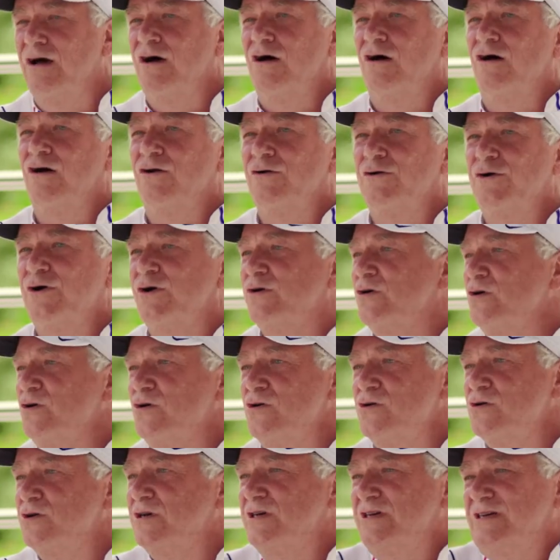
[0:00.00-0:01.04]

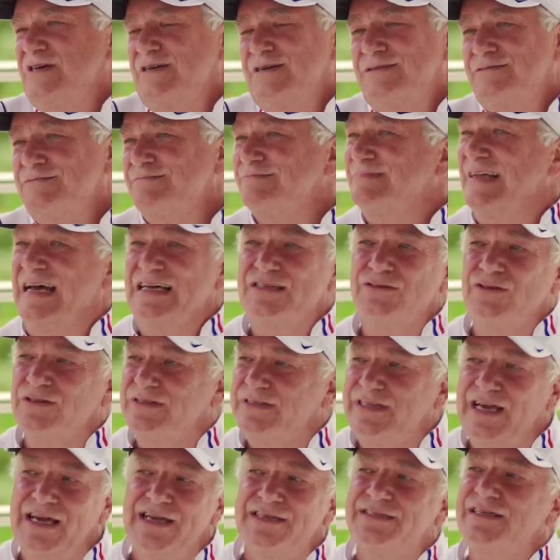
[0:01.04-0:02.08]
undercooked, doesn't
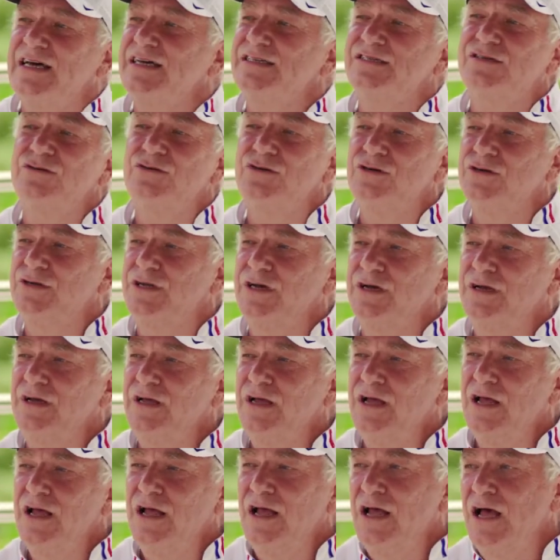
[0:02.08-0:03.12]
taste as good.
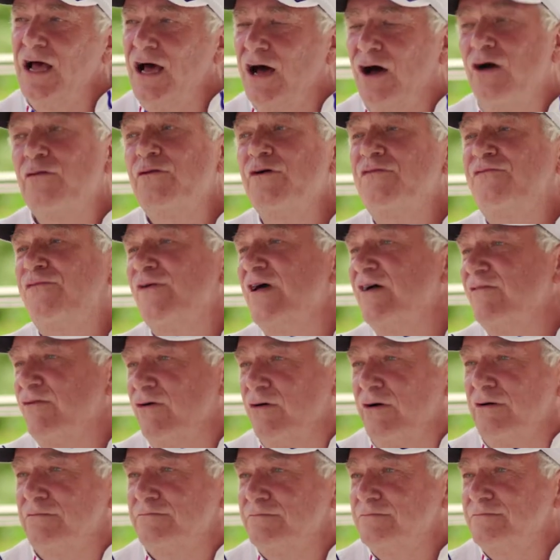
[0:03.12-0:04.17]
On the flavor,
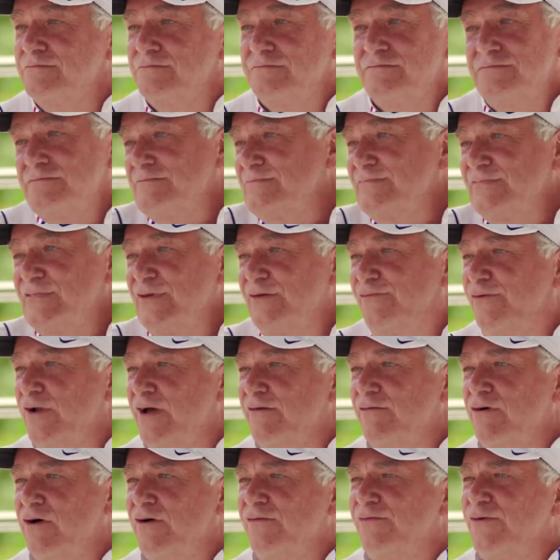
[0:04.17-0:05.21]
the
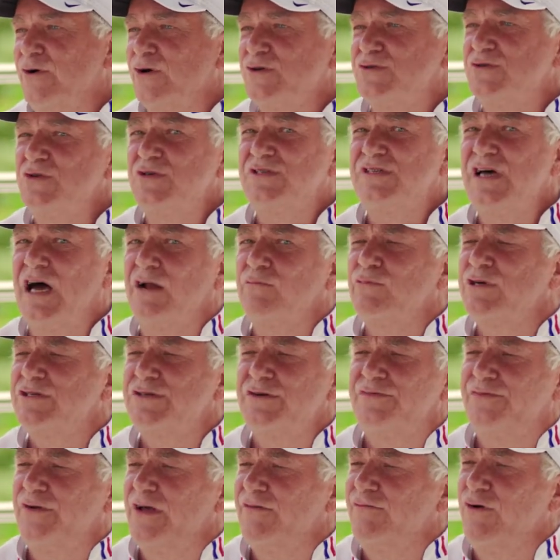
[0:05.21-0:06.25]
flavor first you start with the
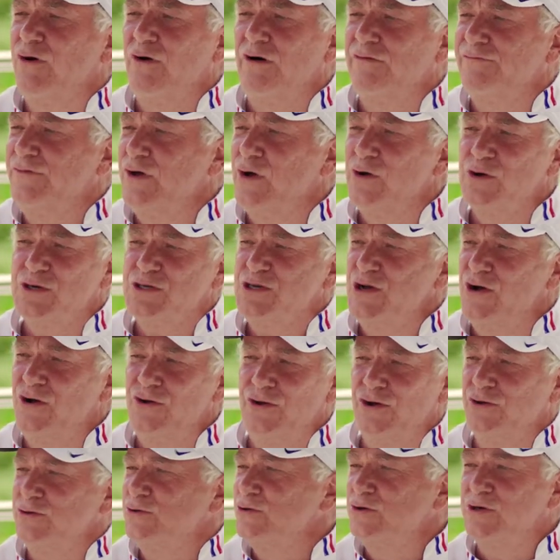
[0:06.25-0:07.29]
flavor of the ocean
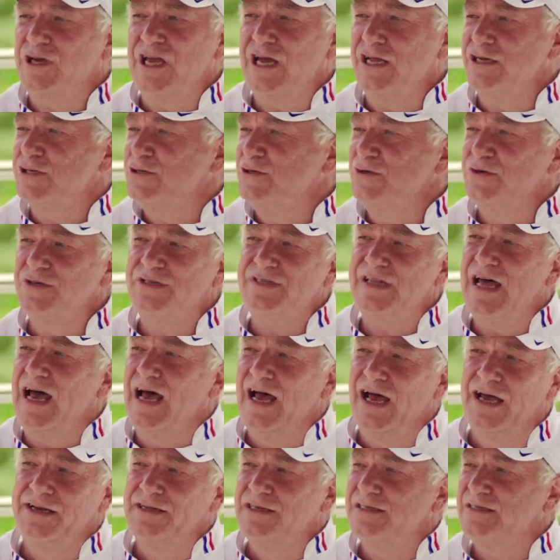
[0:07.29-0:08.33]
and you can just
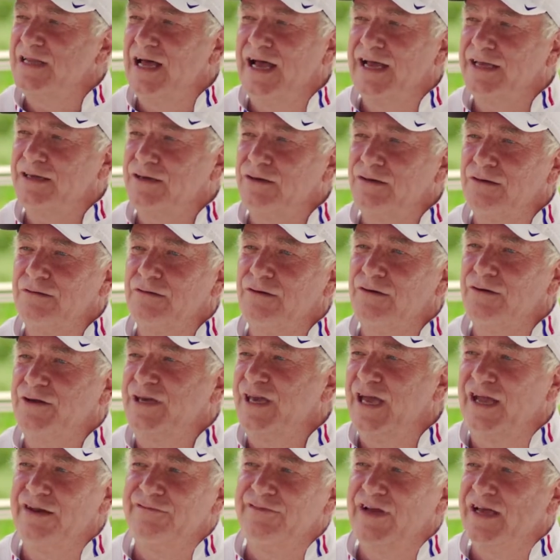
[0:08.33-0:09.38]
add, it's like a
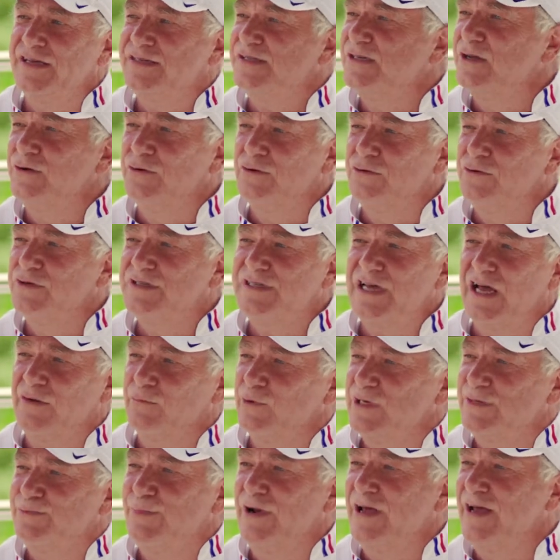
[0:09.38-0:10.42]
canvas, you know, you start
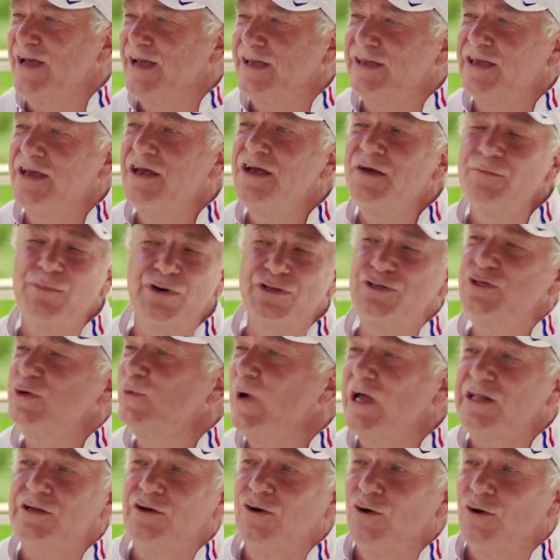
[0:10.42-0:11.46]
with blank, but you
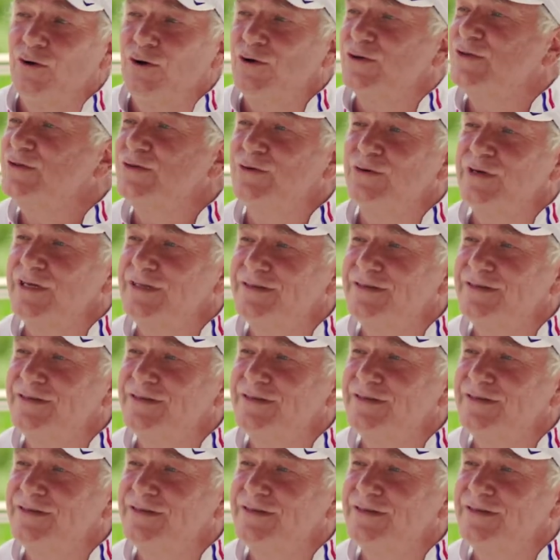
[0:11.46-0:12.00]
add color to it.